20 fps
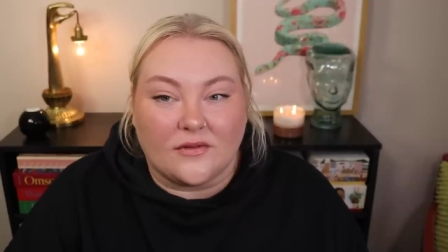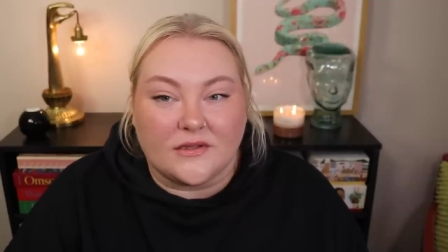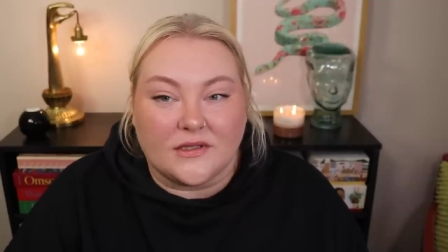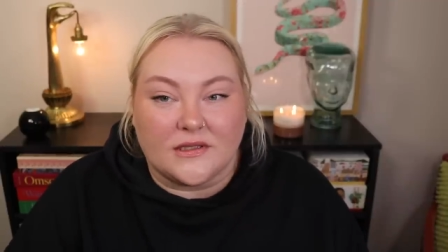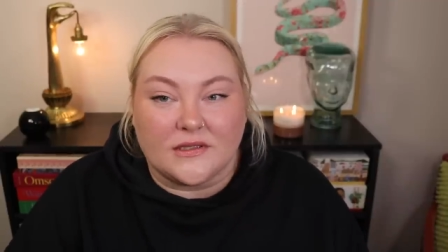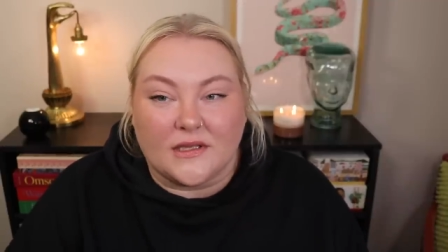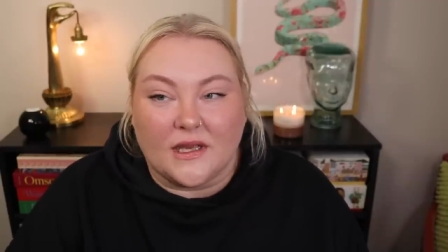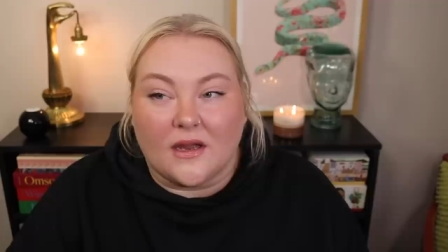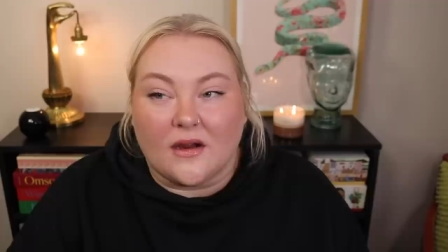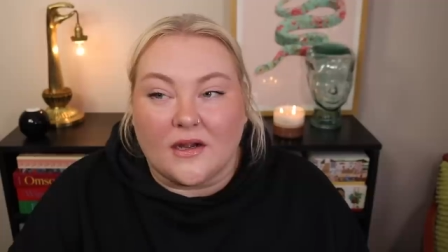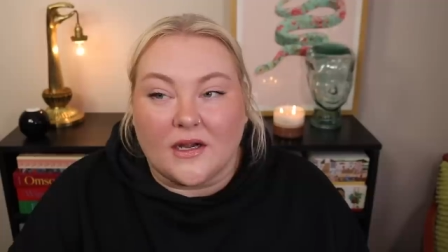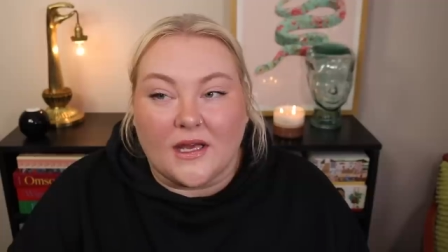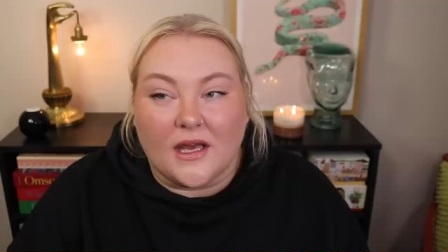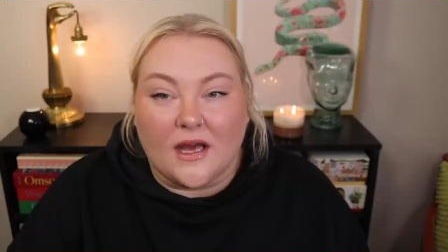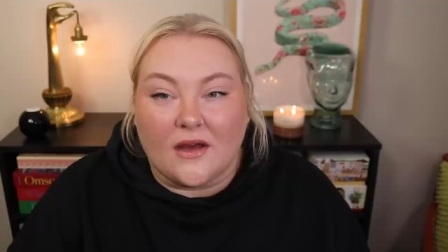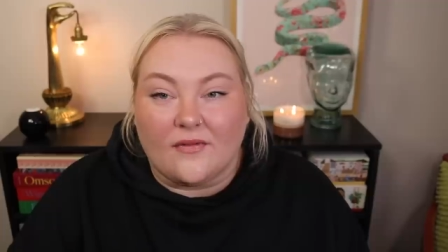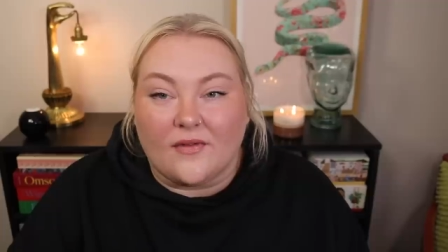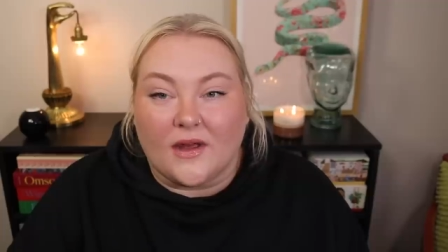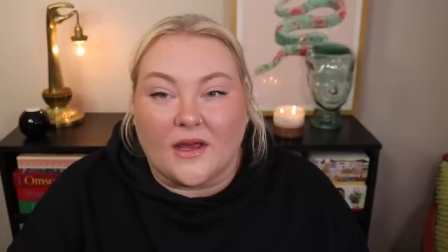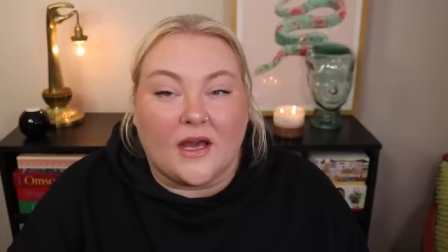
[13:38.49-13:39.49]
because I already
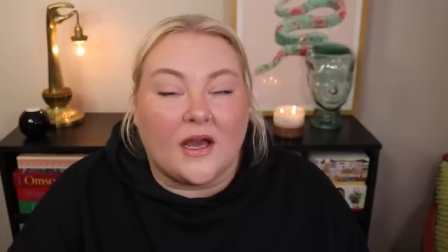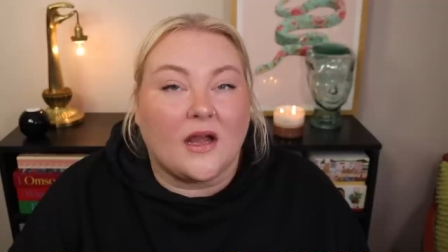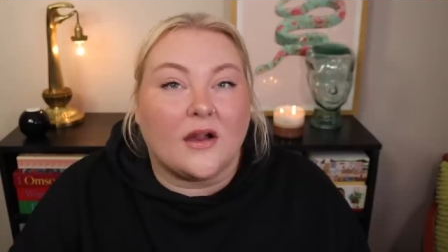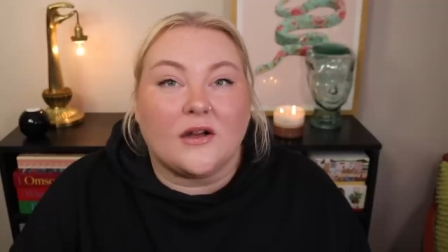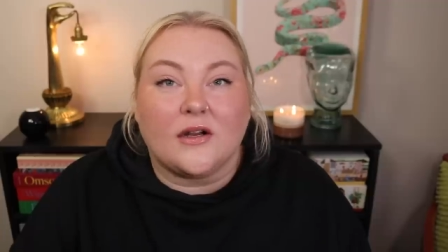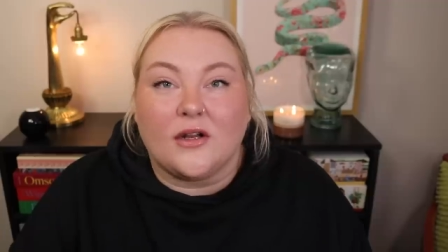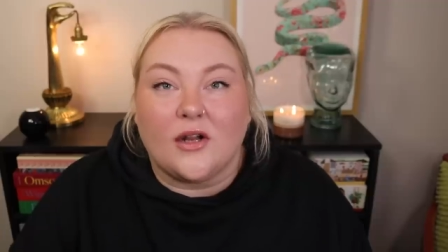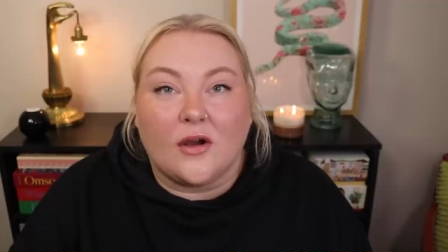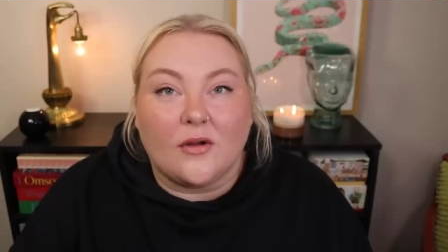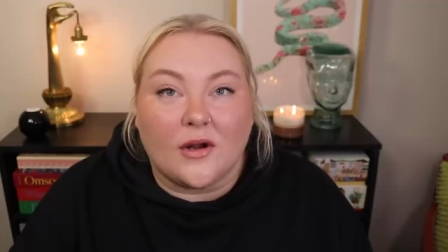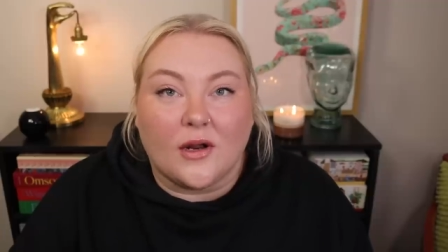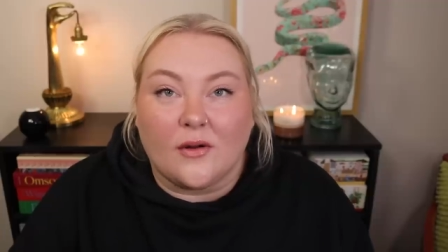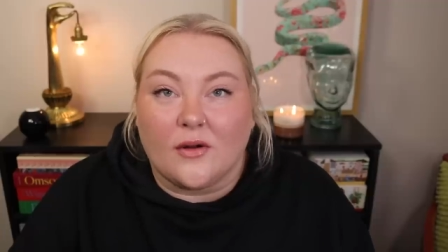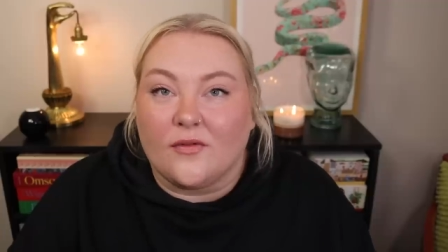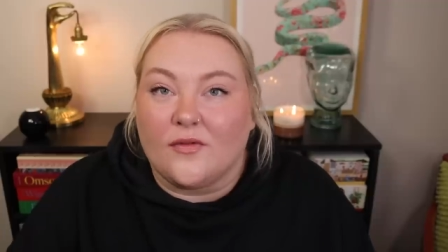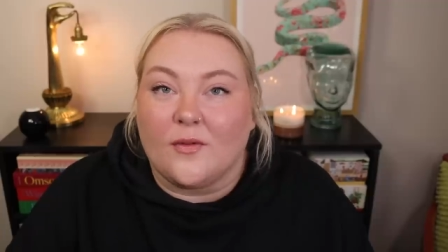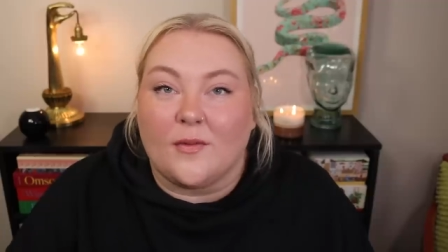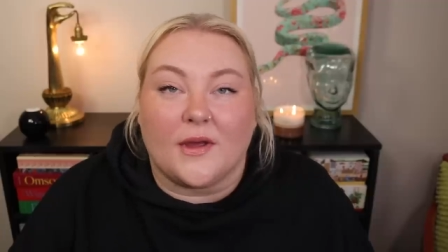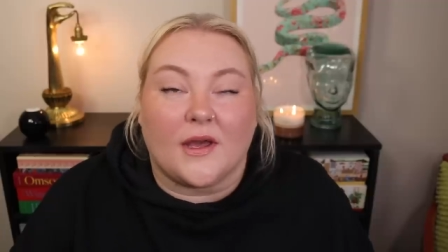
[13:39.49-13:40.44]
have, like I already know what I want to film.